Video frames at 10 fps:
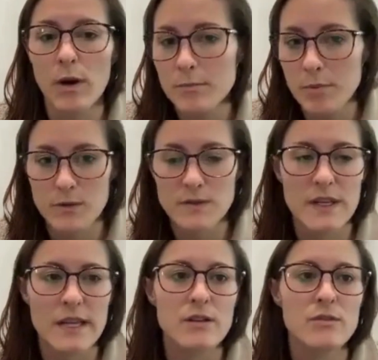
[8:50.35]
one
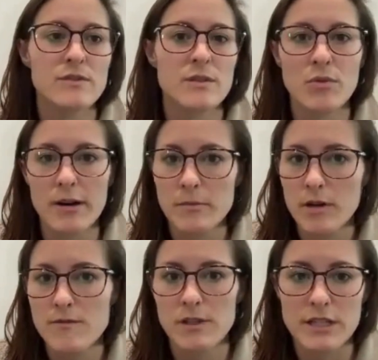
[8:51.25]
person who's the
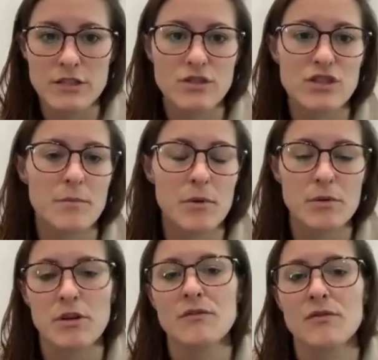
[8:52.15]
primary relationship
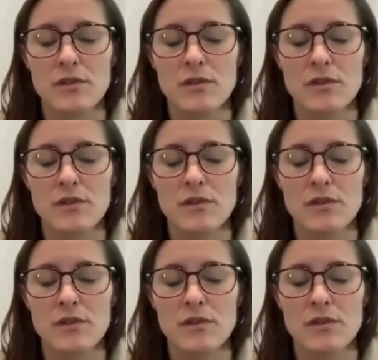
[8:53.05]
owner